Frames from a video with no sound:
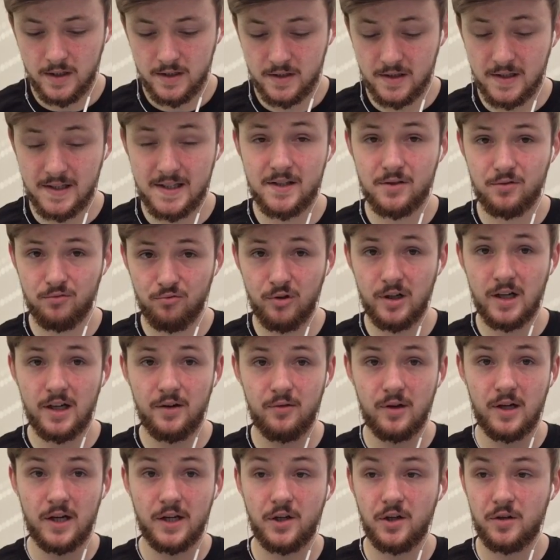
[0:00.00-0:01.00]
So this is a really,
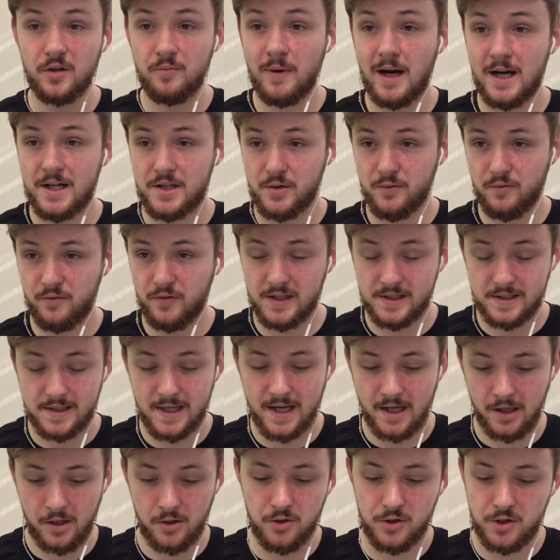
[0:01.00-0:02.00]
really good matchup for this
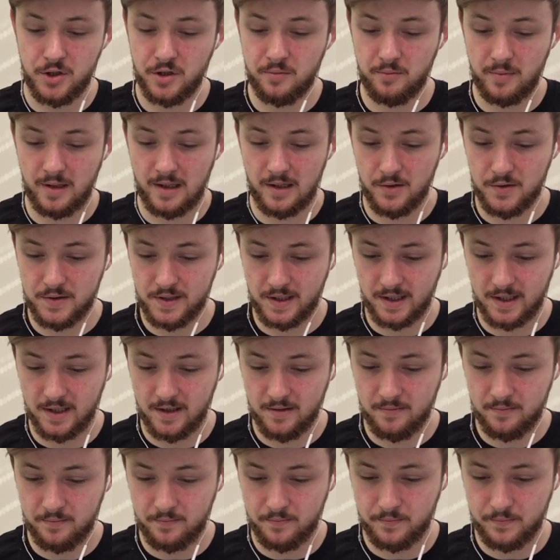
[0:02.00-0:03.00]
deck. You shouldn't be losing
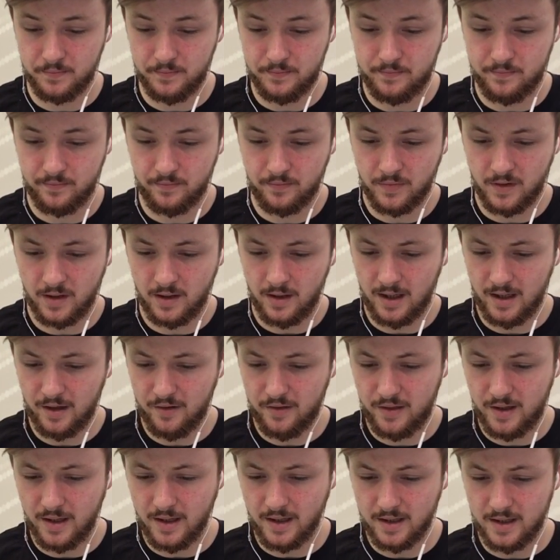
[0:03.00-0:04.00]
it. And I
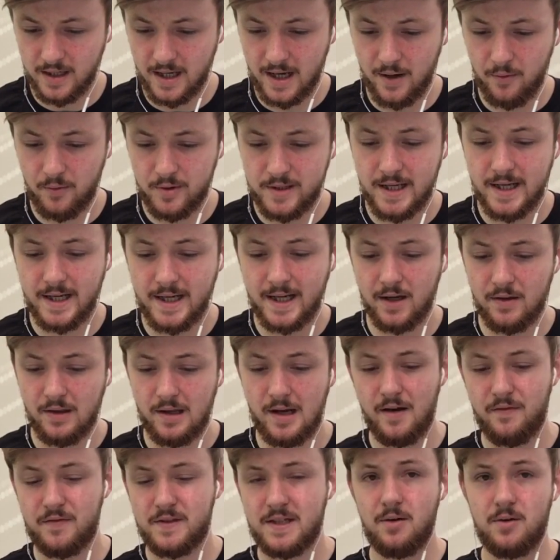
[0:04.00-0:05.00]
think, yeah, we take out the
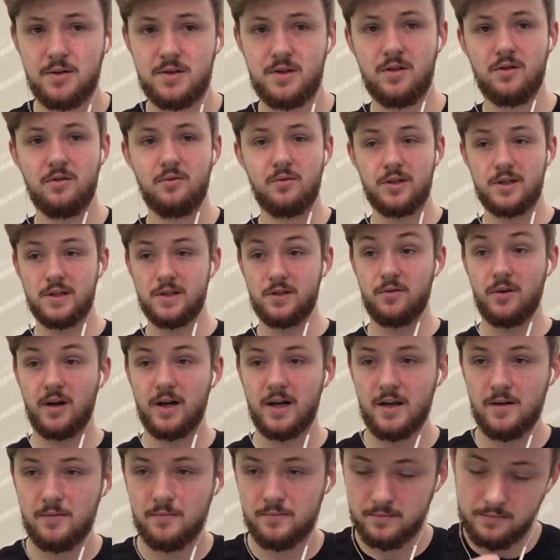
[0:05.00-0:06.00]
left tower too, which is
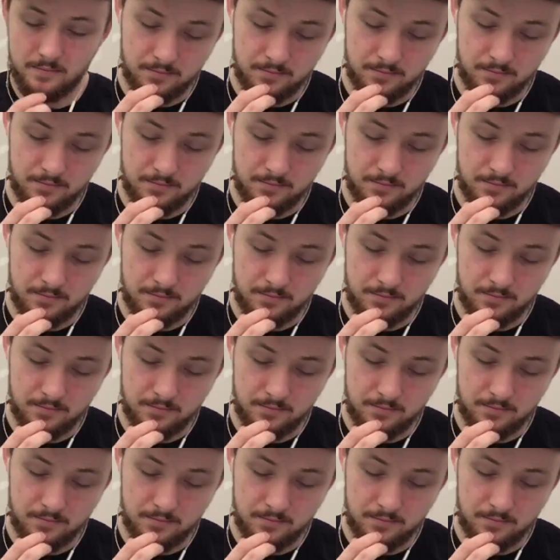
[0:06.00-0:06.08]
great.